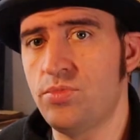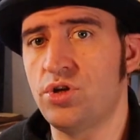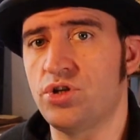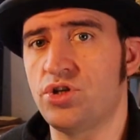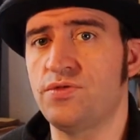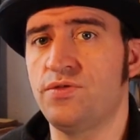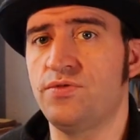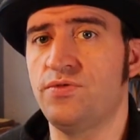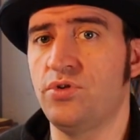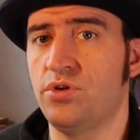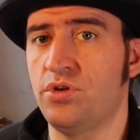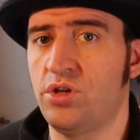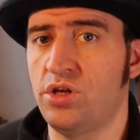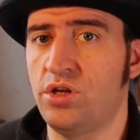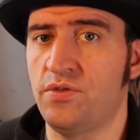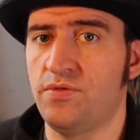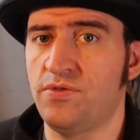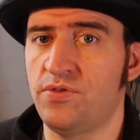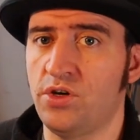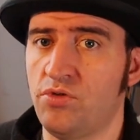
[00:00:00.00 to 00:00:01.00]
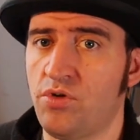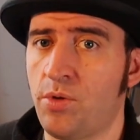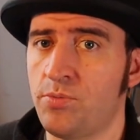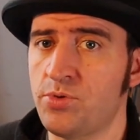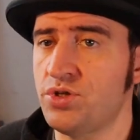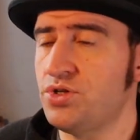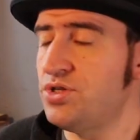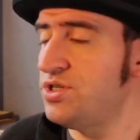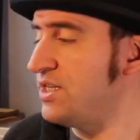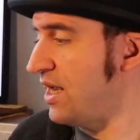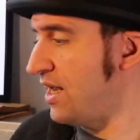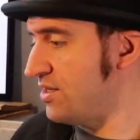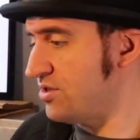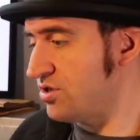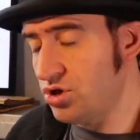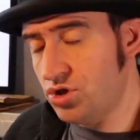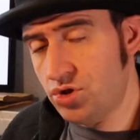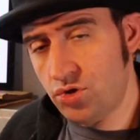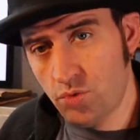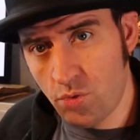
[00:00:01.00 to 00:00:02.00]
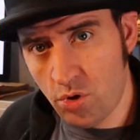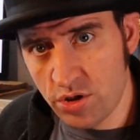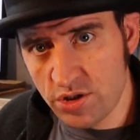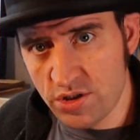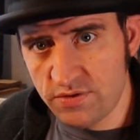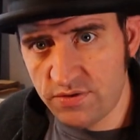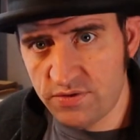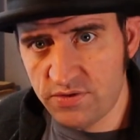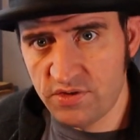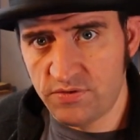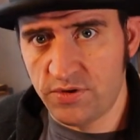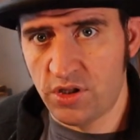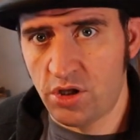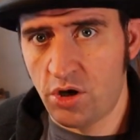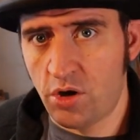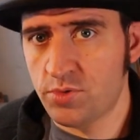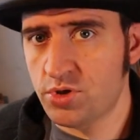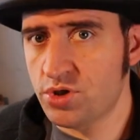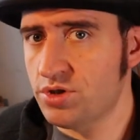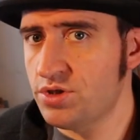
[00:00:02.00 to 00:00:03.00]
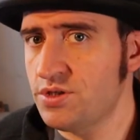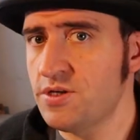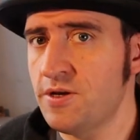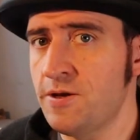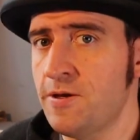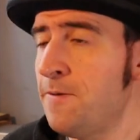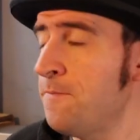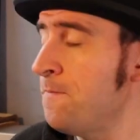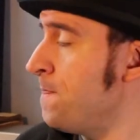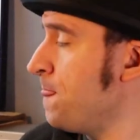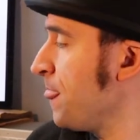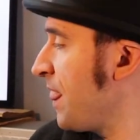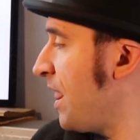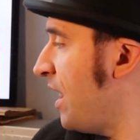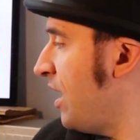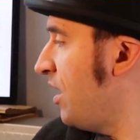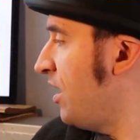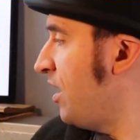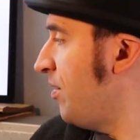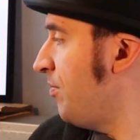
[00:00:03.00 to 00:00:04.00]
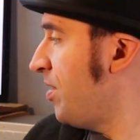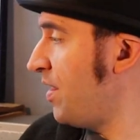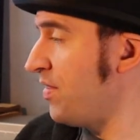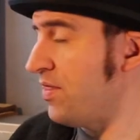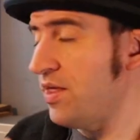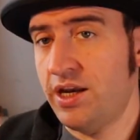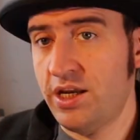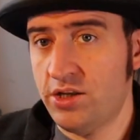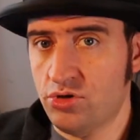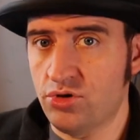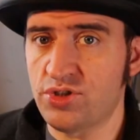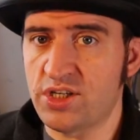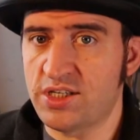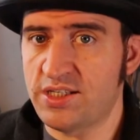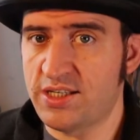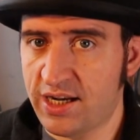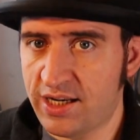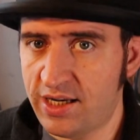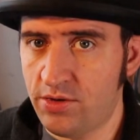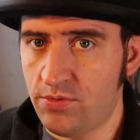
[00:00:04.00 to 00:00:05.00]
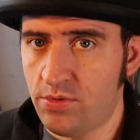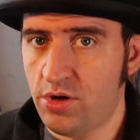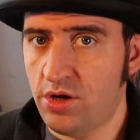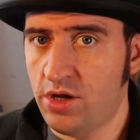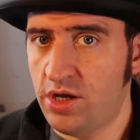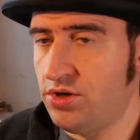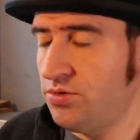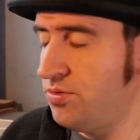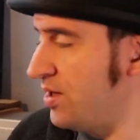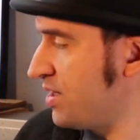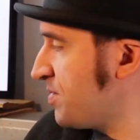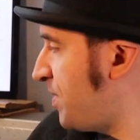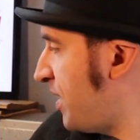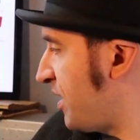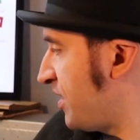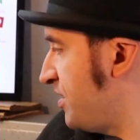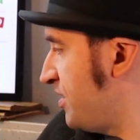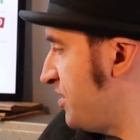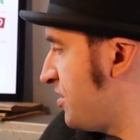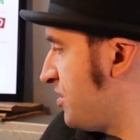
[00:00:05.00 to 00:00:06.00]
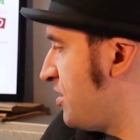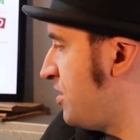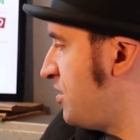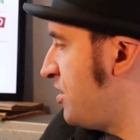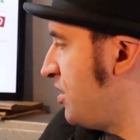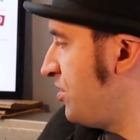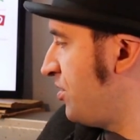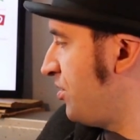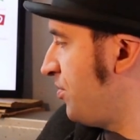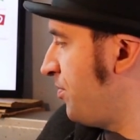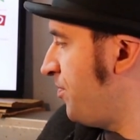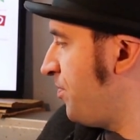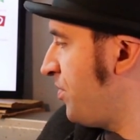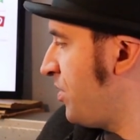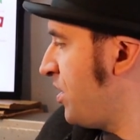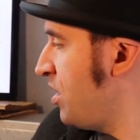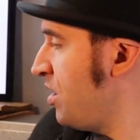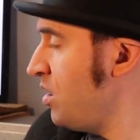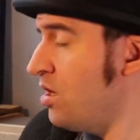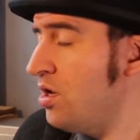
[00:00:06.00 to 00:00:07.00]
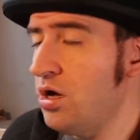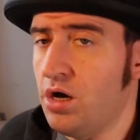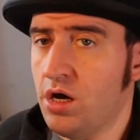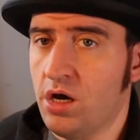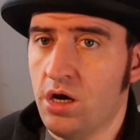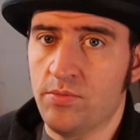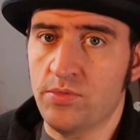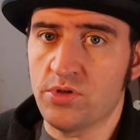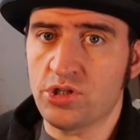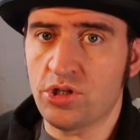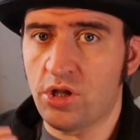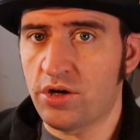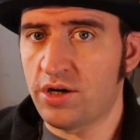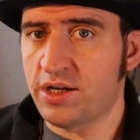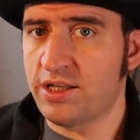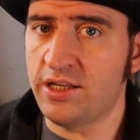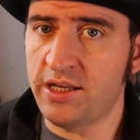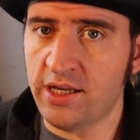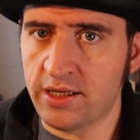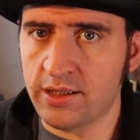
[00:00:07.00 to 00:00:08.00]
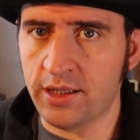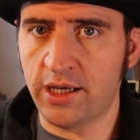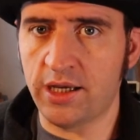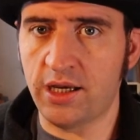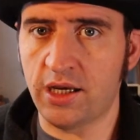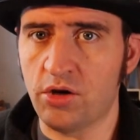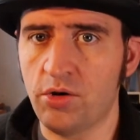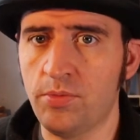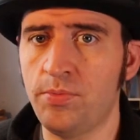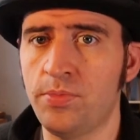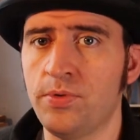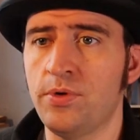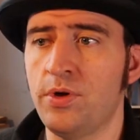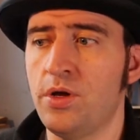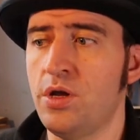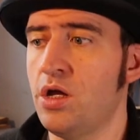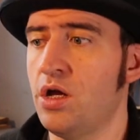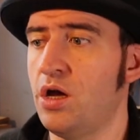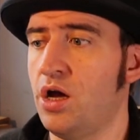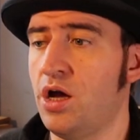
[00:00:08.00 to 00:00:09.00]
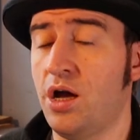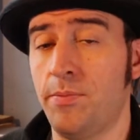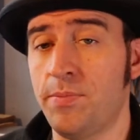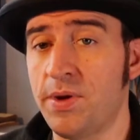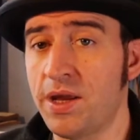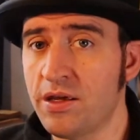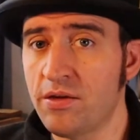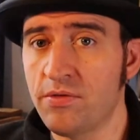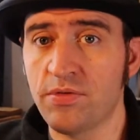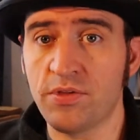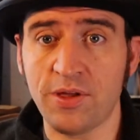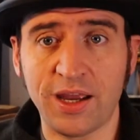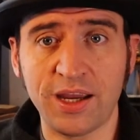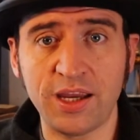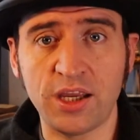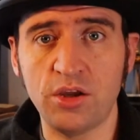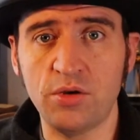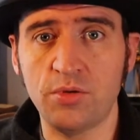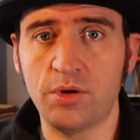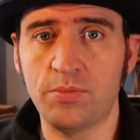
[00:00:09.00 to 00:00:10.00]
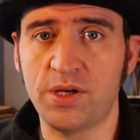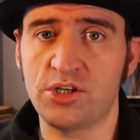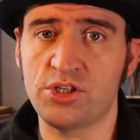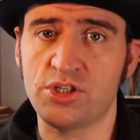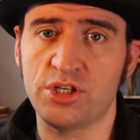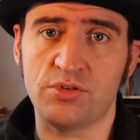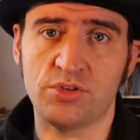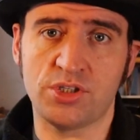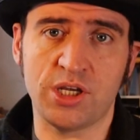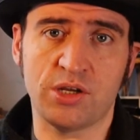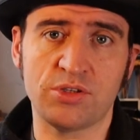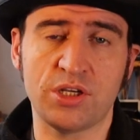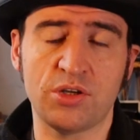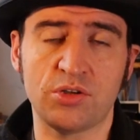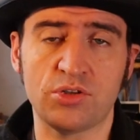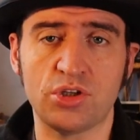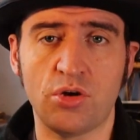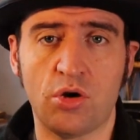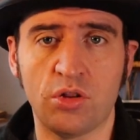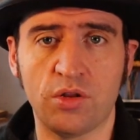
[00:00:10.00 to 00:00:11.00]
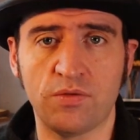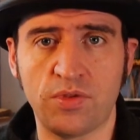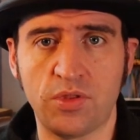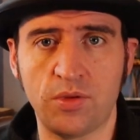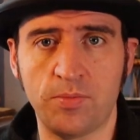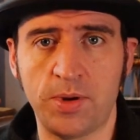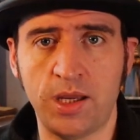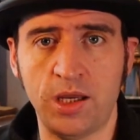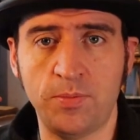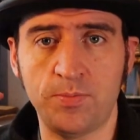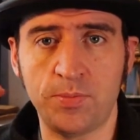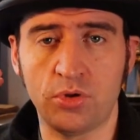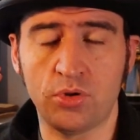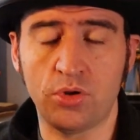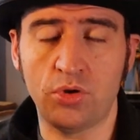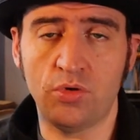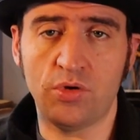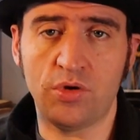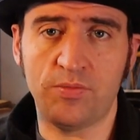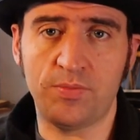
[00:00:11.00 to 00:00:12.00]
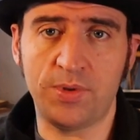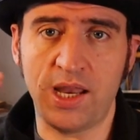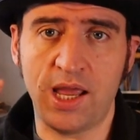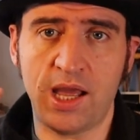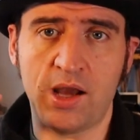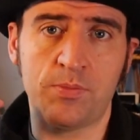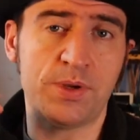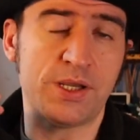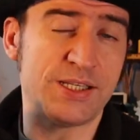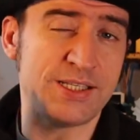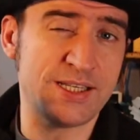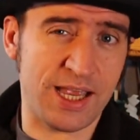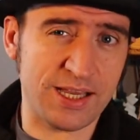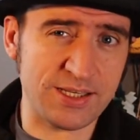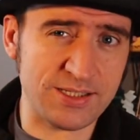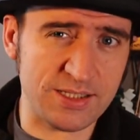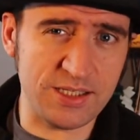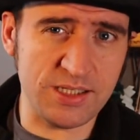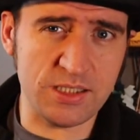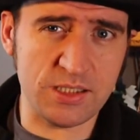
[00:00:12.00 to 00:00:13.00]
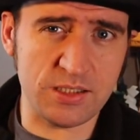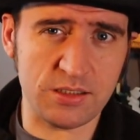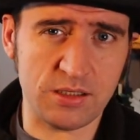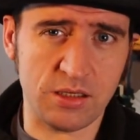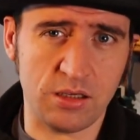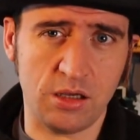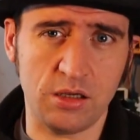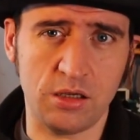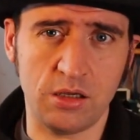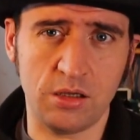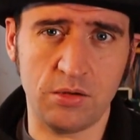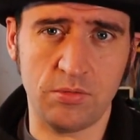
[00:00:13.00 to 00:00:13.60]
too much for your options. It asks you once for the options, and then it does exactly what you expect it to do. There's a lot of cleaning up. Big thank you and a big shout out to all of the people who have been helping test these